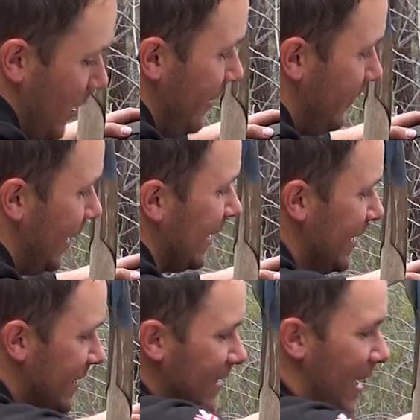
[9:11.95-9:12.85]
cover
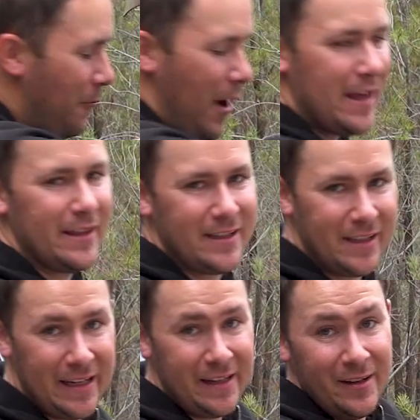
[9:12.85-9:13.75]
in the same way that
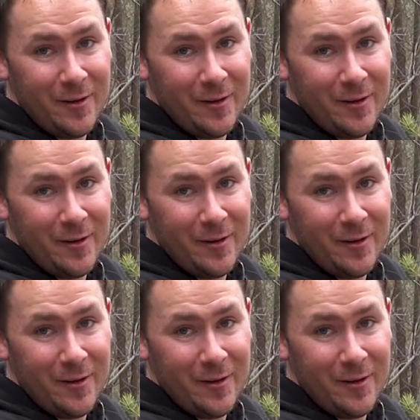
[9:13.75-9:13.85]
the